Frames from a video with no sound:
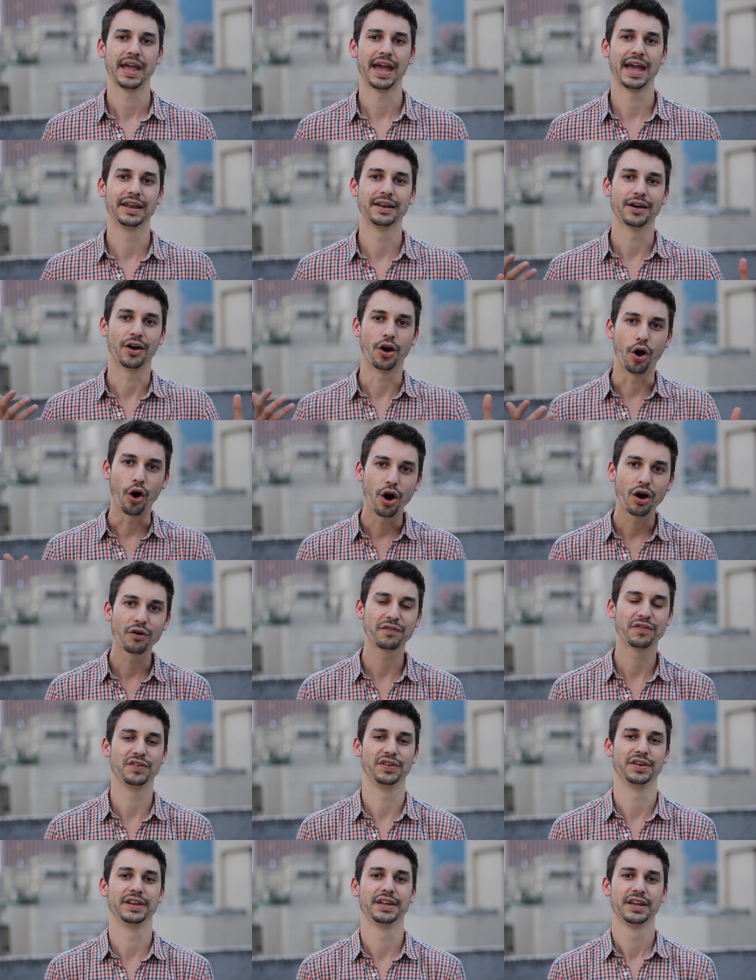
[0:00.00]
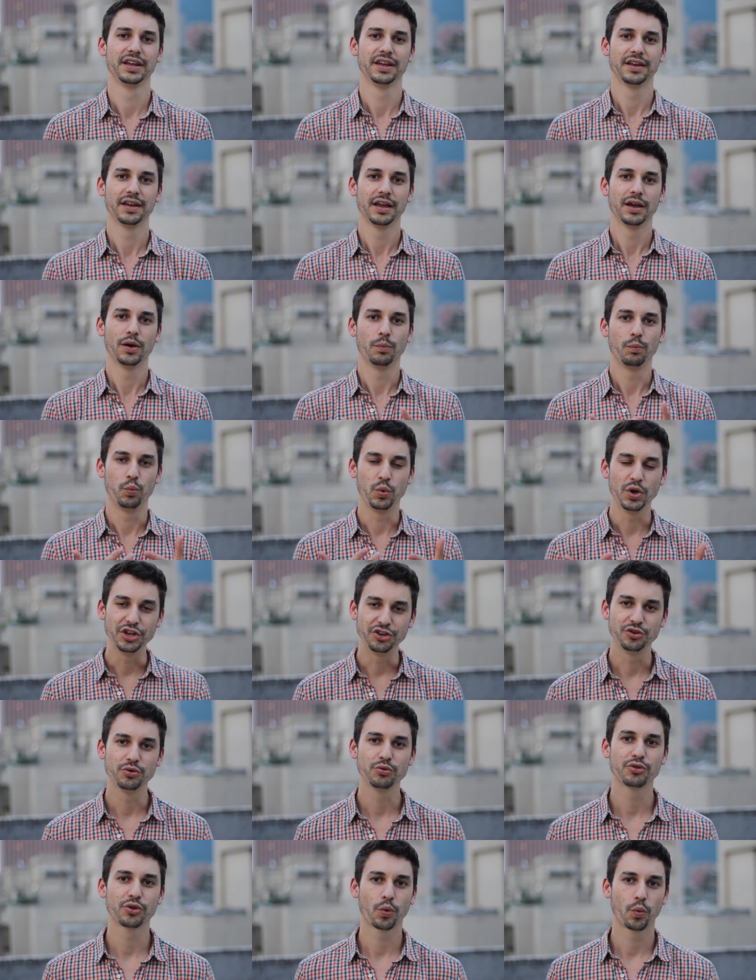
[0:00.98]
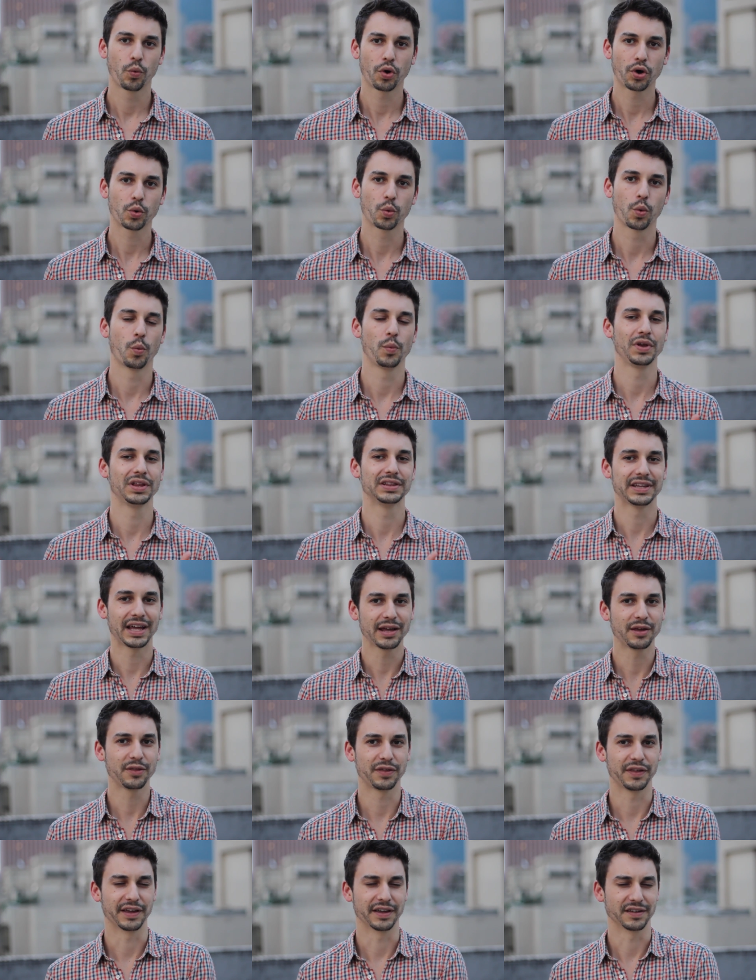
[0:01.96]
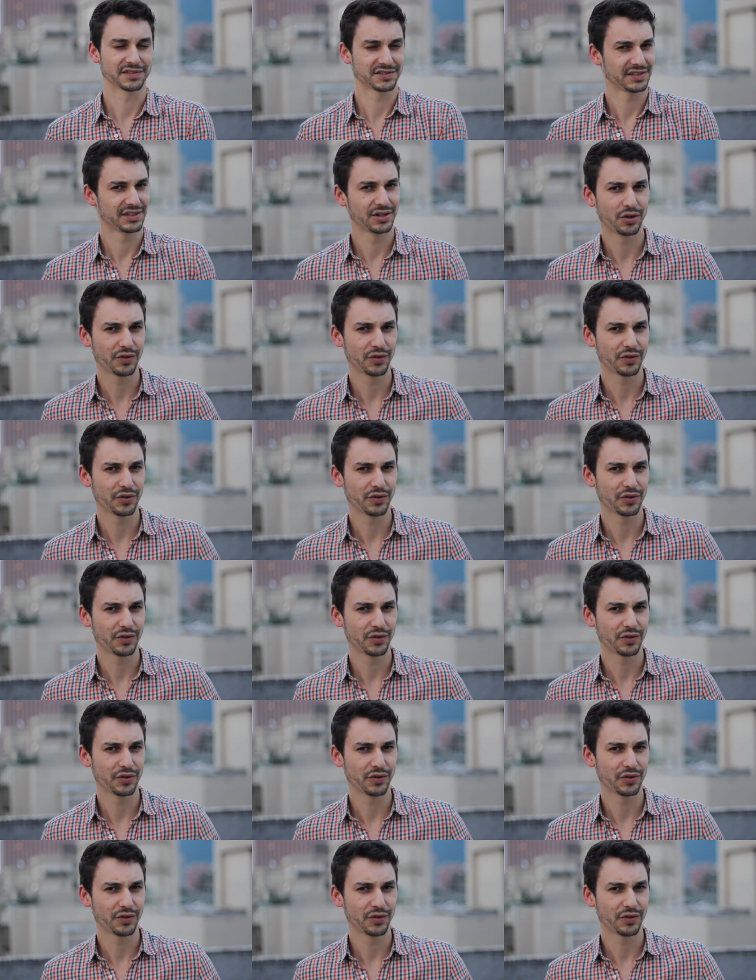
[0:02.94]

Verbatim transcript: And often we do the work when we like things.